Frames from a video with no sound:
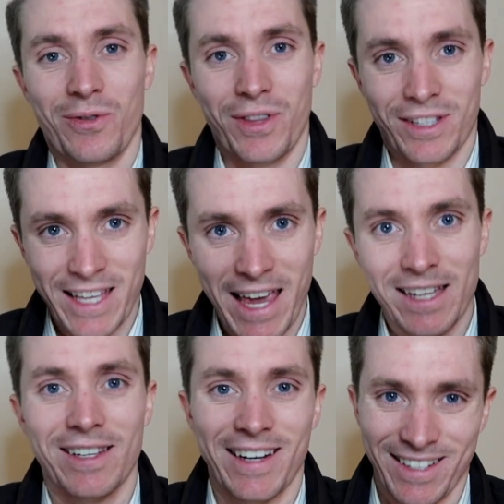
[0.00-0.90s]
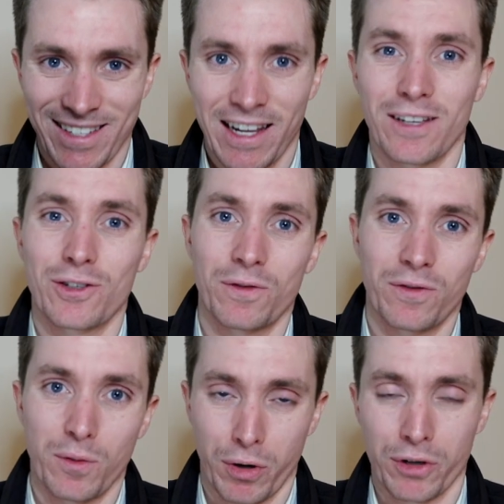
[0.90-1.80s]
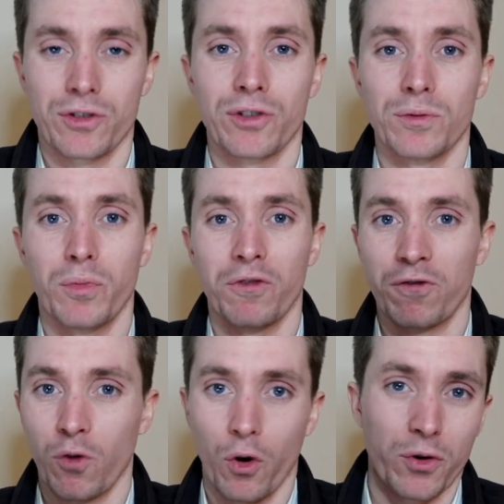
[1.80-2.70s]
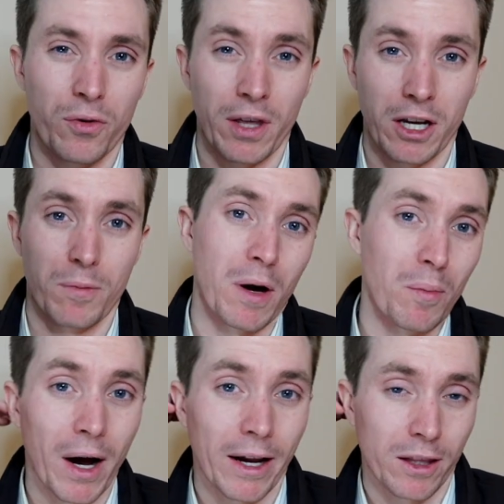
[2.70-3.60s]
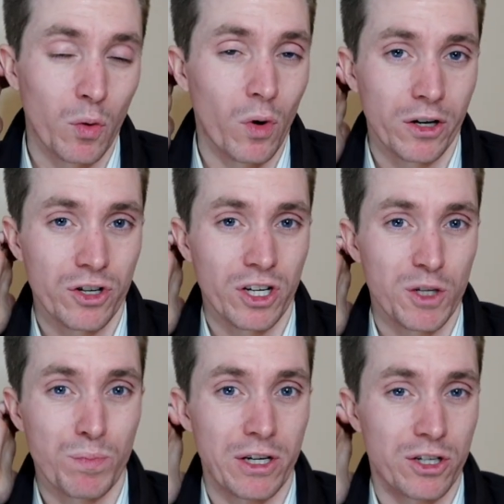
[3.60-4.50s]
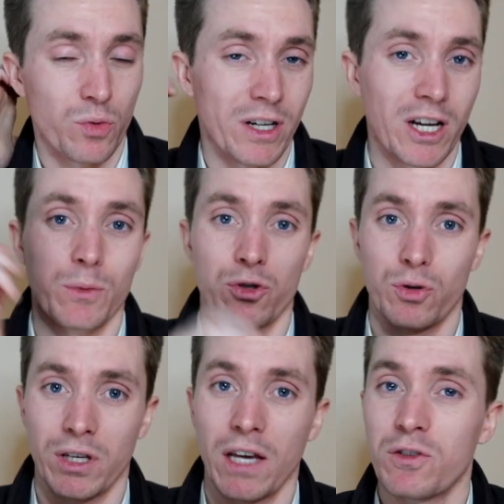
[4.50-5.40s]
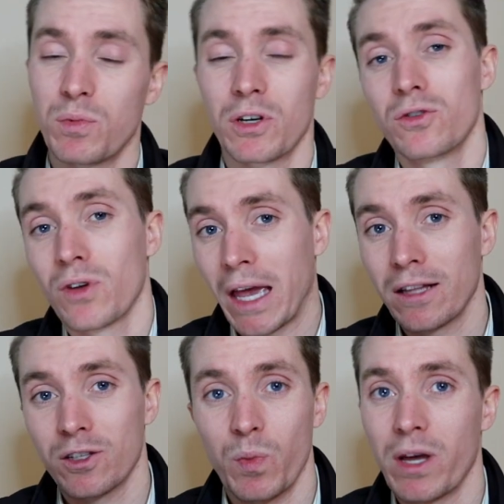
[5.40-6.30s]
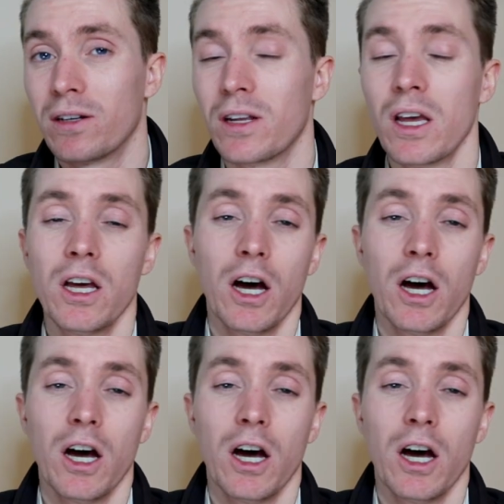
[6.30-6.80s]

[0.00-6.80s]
the taste and aesthetics of the person before you think about buying them a watch, especially when it comes to a gift, because you can spend